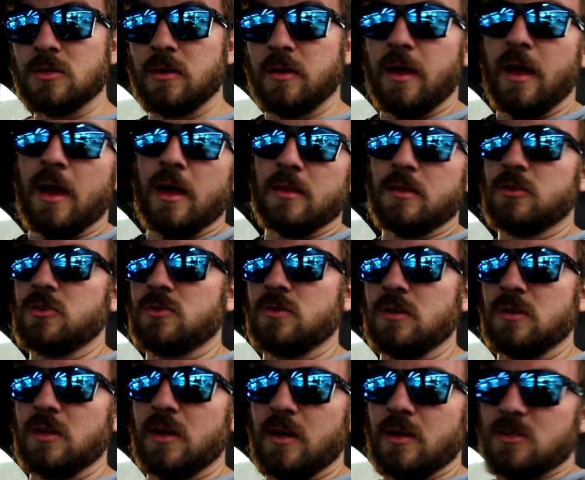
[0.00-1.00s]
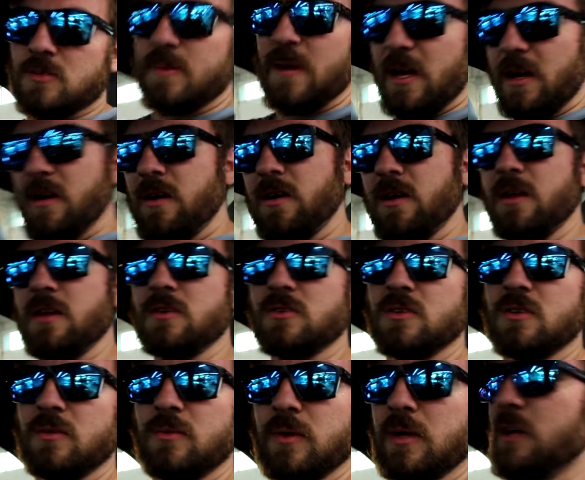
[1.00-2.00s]
So I got the street tires back on it
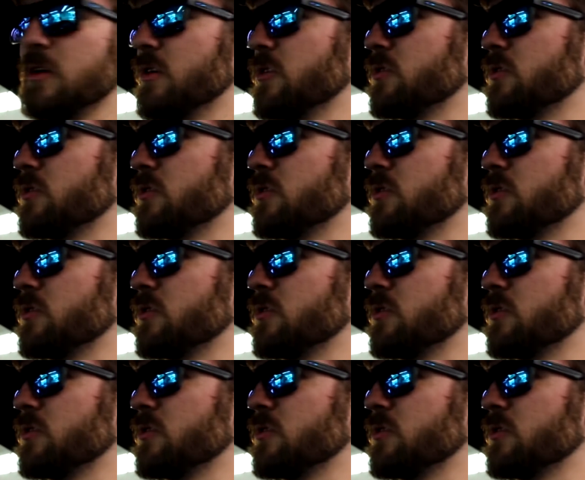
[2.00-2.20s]
so that we can